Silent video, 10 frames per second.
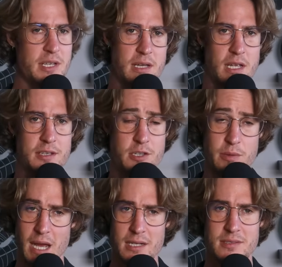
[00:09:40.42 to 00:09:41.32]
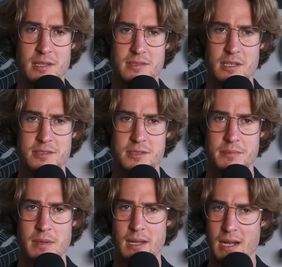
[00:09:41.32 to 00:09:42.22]
techniques you would add to this
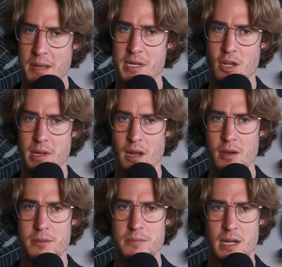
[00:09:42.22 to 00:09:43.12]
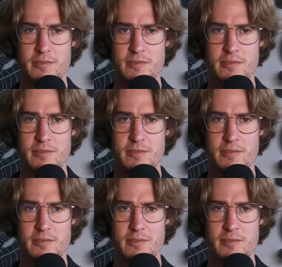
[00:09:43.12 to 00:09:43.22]
list? let me know below,